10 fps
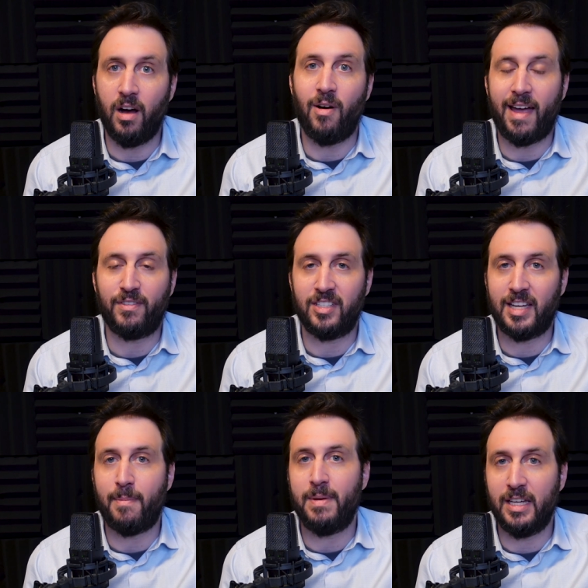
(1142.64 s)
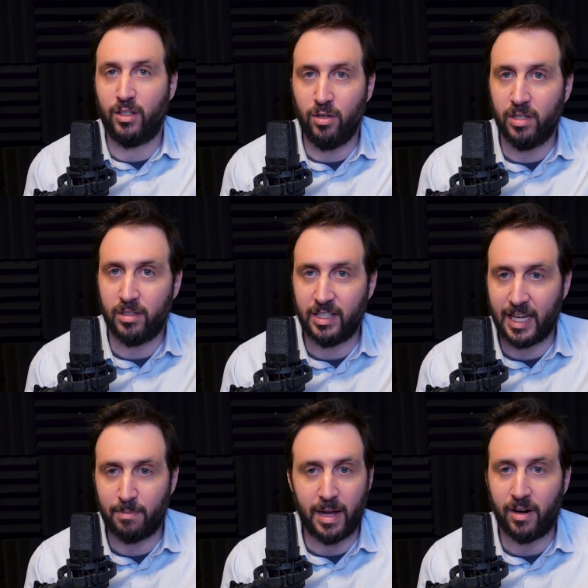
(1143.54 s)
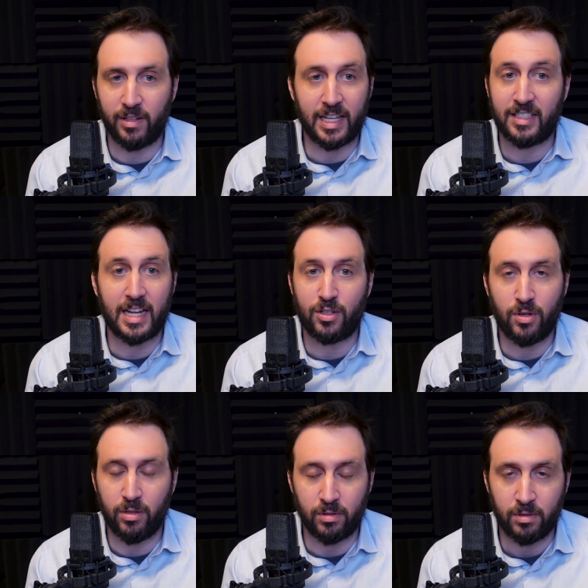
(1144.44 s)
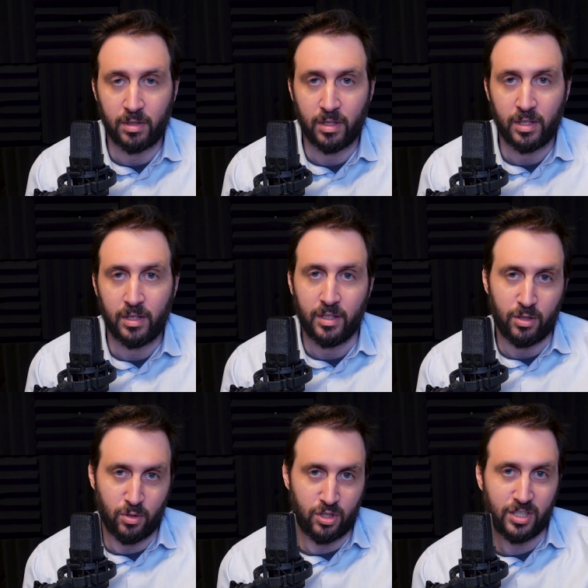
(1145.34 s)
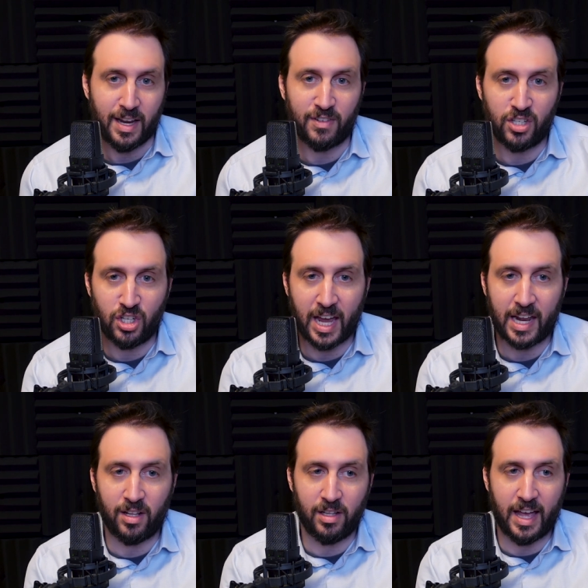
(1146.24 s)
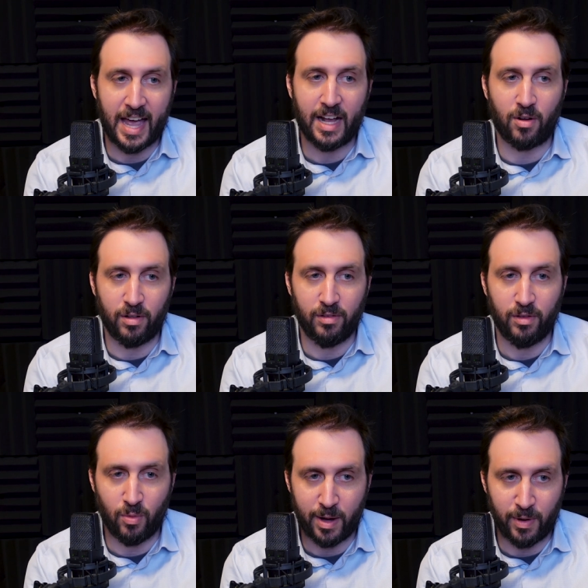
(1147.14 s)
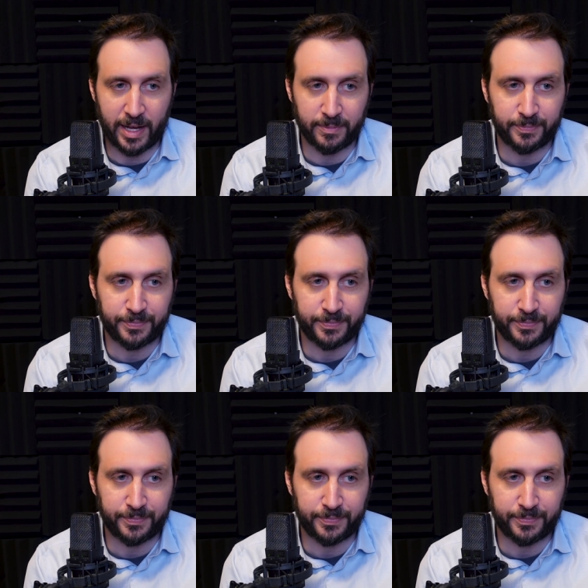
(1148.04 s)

oh, I have to stop being good to get better. That's not true. You just have to channel anger the right way.